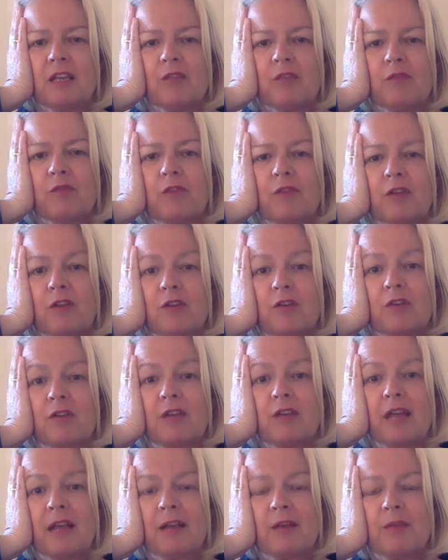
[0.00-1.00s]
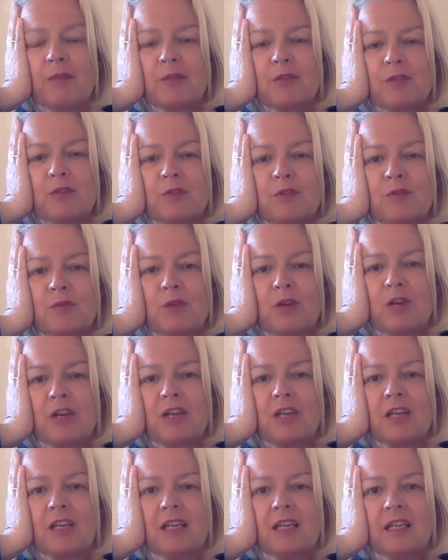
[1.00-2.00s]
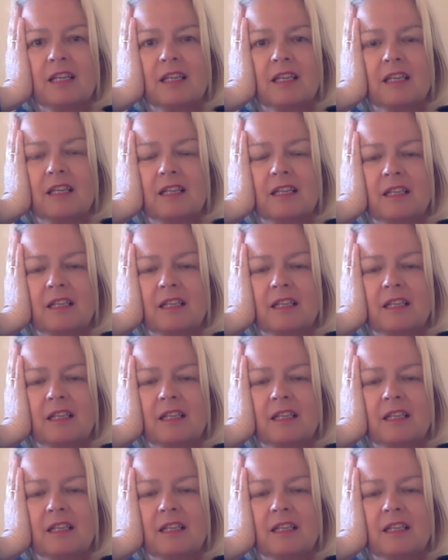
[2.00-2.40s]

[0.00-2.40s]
You'll feel your neck muscles working.